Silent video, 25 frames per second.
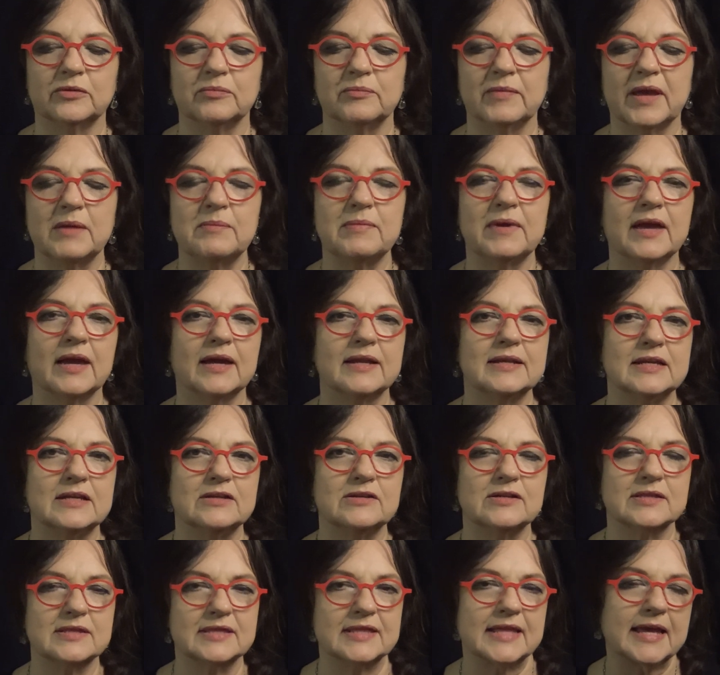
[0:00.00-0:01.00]
Maybe I need
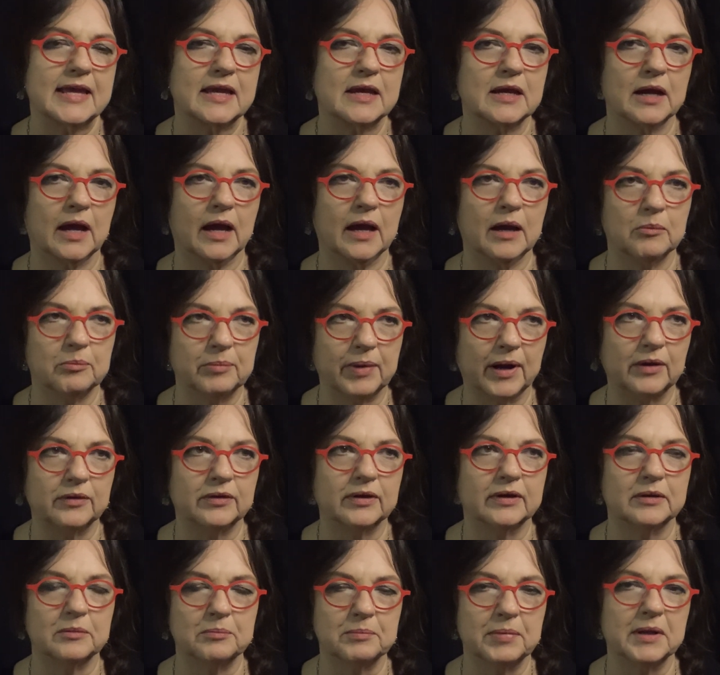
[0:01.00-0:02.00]
to think about
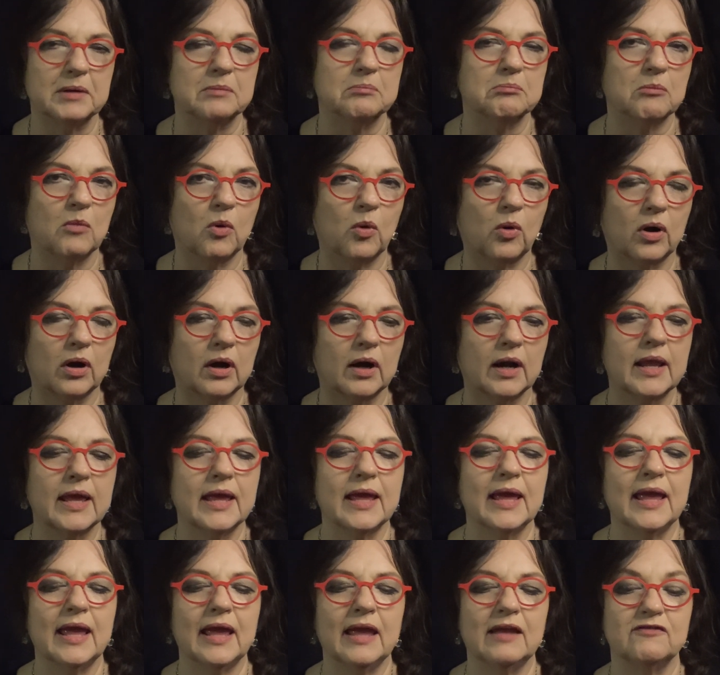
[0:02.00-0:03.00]
it a bit more
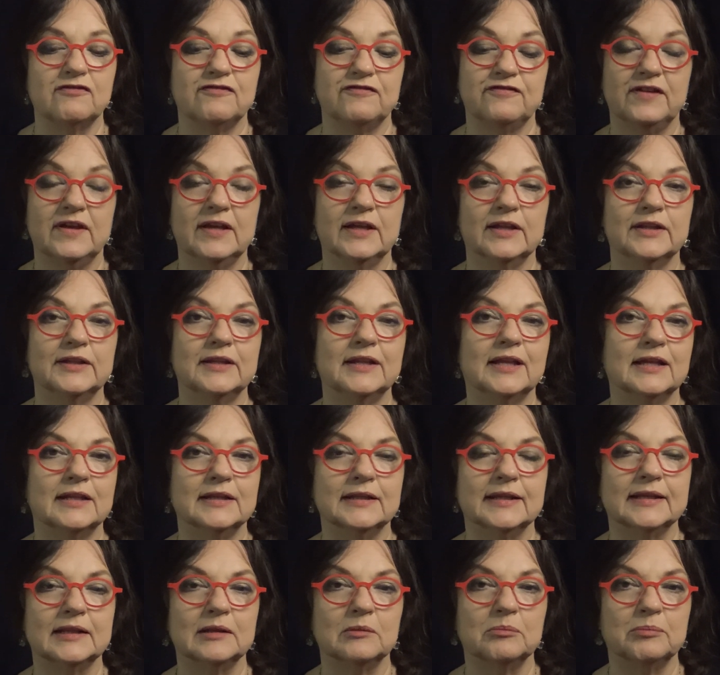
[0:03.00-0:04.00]
and feel a
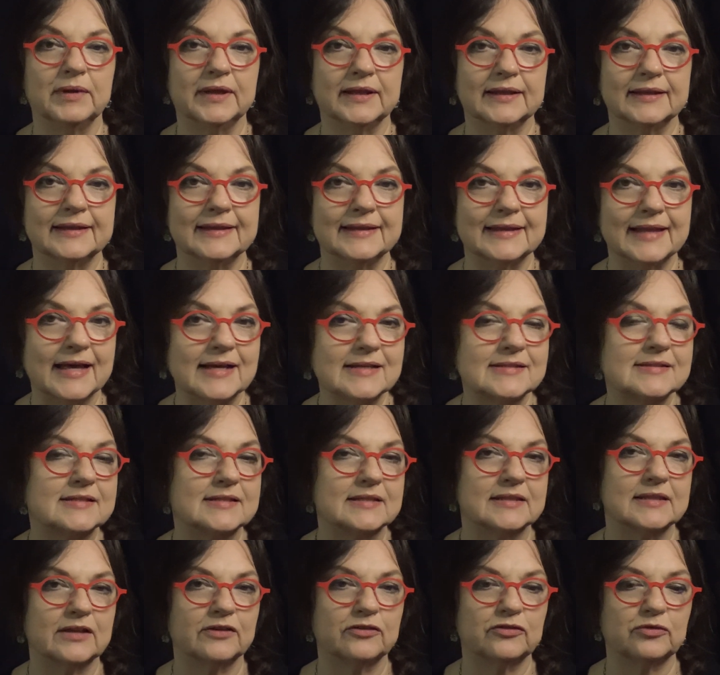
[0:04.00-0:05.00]
little bit less
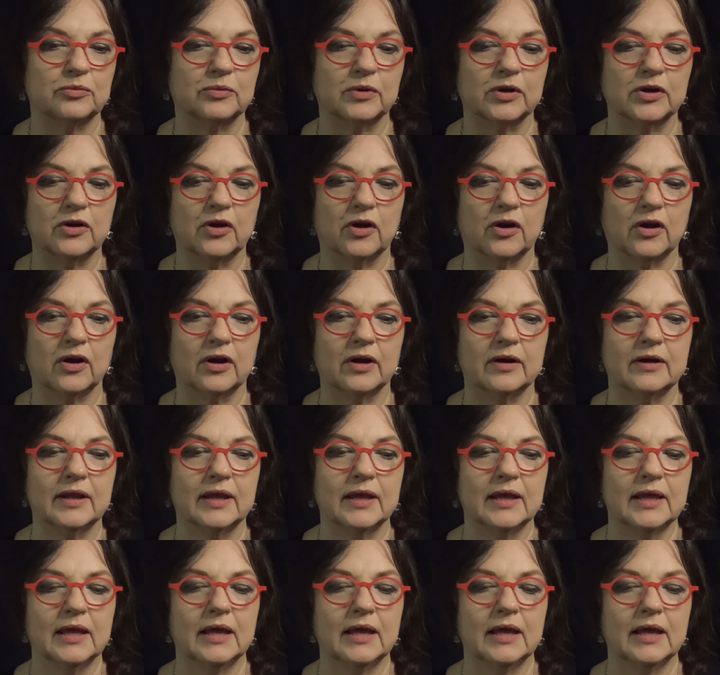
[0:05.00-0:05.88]
in this regard.